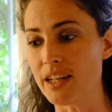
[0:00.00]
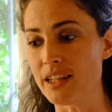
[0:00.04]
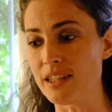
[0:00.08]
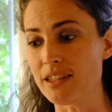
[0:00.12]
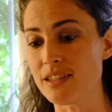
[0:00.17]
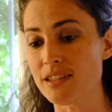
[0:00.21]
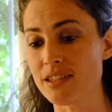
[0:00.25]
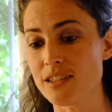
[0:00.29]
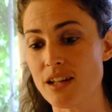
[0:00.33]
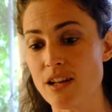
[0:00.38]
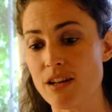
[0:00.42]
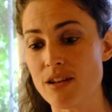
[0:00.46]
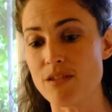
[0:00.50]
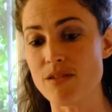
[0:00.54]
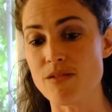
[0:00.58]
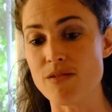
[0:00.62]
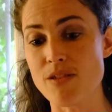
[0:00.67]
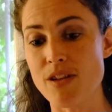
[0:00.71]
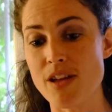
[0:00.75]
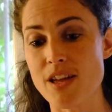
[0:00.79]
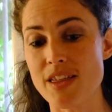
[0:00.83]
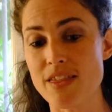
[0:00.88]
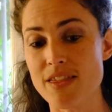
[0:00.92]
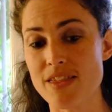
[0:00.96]

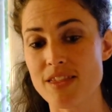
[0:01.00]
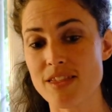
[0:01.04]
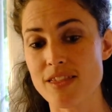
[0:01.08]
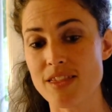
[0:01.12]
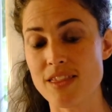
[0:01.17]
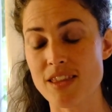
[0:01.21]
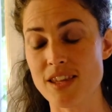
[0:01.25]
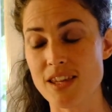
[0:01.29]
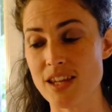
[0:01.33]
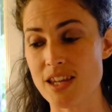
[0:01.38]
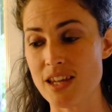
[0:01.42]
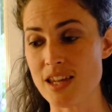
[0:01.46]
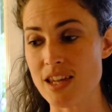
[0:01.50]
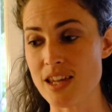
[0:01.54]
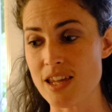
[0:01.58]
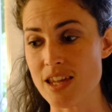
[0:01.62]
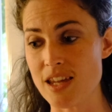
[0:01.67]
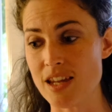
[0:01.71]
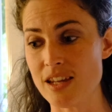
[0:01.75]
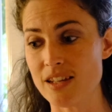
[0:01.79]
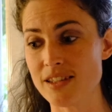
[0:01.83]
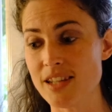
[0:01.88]
So the